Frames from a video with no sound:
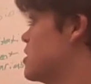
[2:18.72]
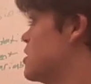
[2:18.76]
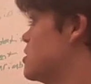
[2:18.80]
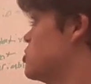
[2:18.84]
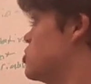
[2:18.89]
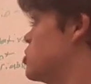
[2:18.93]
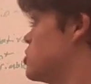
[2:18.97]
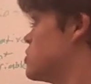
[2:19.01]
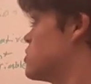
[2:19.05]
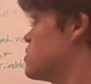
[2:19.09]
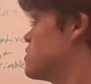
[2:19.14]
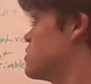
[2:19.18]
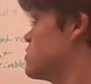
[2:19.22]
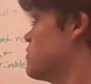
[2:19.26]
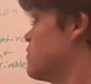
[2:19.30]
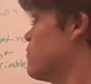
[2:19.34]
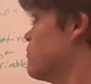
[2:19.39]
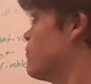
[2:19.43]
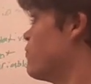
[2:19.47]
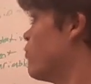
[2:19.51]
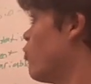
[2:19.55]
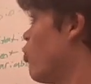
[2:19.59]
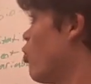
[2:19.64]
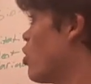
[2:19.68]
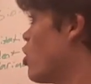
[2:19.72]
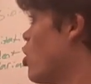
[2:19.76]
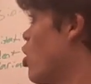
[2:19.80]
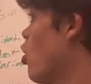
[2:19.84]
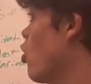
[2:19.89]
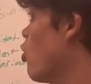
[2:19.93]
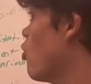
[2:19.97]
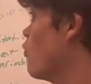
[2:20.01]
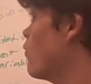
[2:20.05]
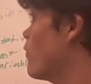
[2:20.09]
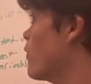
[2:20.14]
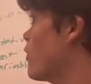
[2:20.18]
is just 4
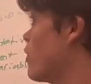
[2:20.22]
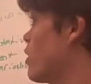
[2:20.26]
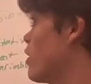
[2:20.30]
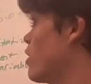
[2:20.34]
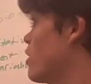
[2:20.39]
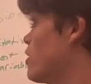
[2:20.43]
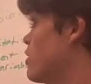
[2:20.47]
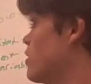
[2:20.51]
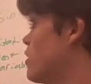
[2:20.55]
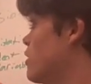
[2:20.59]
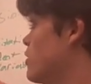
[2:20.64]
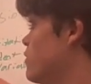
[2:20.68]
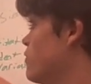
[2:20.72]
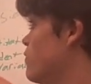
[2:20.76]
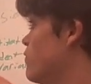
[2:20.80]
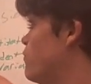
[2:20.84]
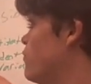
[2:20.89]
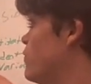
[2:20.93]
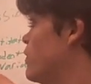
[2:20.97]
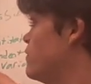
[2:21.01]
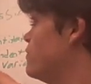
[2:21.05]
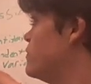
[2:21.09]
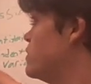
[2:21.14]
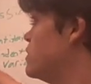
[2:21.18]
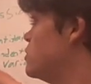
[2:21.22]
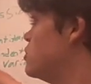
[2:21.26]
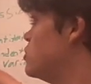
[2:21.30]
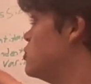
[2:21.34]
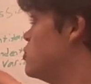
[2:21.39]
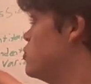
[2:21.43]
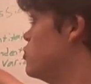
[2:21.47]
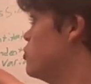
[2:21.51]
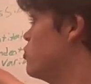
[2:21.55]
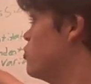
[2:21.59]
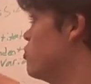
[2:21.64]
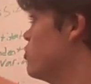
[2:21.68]
over
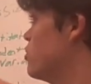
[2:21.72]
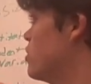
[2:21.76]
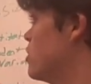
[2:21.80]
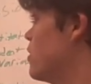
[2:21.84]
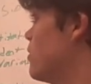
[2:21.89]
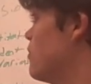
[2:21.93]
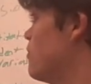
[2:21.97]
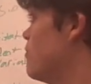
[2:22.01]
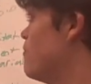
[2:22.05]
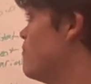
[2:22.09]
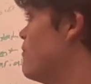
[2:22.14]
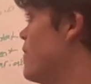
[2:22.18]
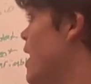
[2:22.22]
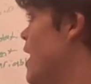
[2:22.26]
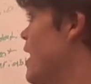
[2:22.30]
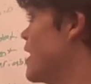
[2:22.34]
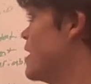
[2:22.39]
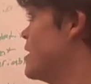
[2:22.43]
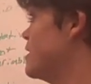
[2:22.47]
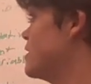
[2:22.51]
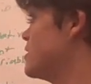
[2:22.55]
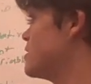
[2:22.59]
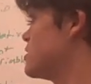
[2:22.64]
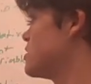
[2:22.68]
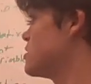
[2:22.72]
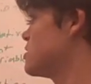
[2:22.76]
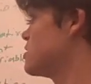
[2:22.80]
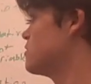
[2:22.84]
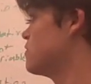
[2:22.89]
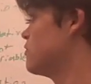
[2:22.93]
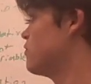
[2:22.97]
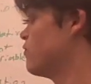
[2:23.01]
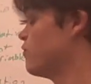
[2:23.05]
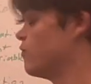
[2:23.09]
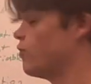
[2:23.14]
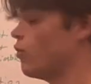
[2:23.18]
52 minus
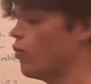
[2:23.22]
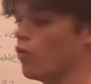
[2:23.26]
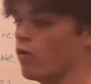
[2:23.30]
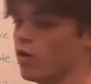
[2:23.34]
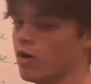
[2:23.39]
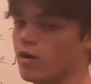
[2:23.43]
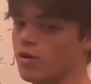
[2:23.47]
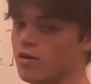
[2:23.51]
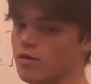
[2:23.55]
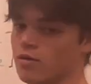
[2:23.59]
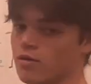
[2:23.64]
4.